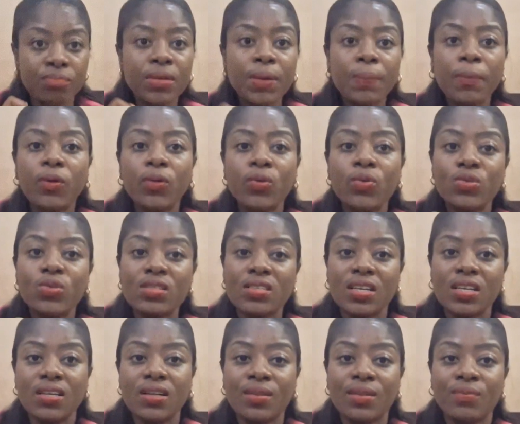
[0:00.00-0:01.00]
people who
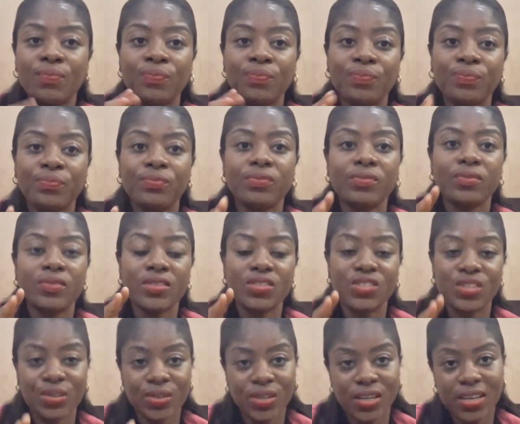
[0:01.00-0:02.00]
sell
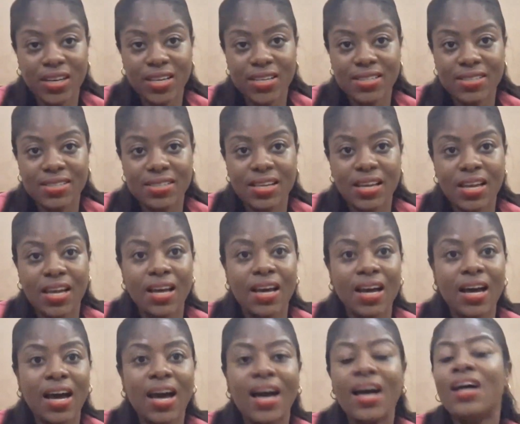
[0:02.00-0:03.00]
jerry cans
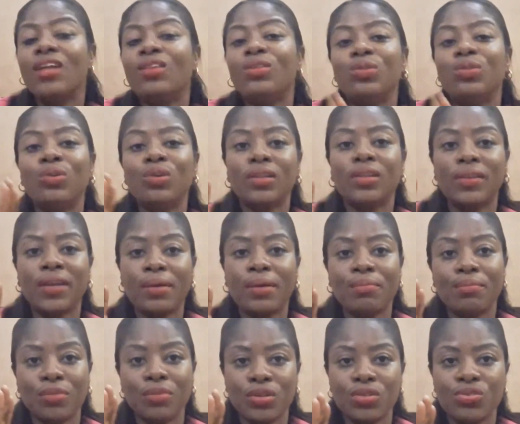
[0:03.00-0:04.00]
are not that
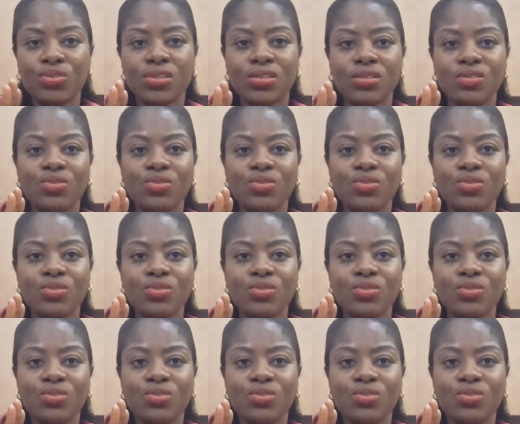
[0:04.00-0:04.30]
much,